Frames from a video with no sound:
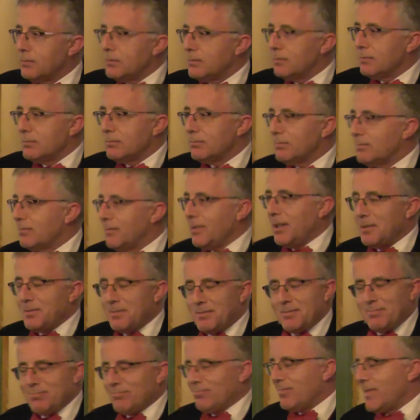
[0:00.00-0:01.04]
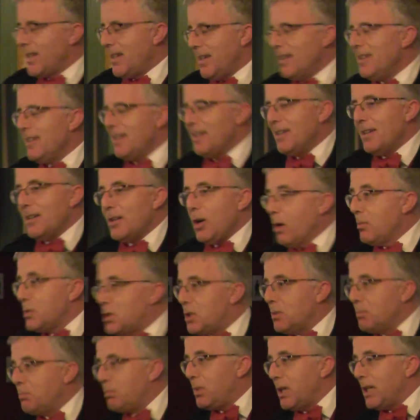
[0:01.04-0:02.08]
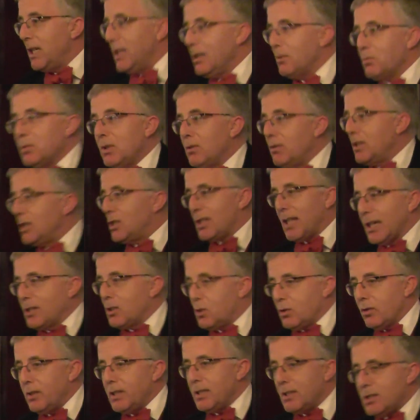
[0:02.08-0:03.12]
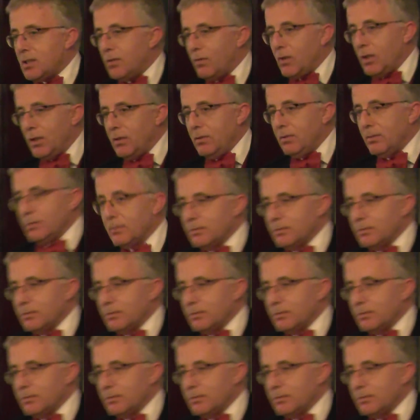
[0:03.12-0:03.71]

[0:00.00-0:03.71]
No. Option B, do we reschedule the interview?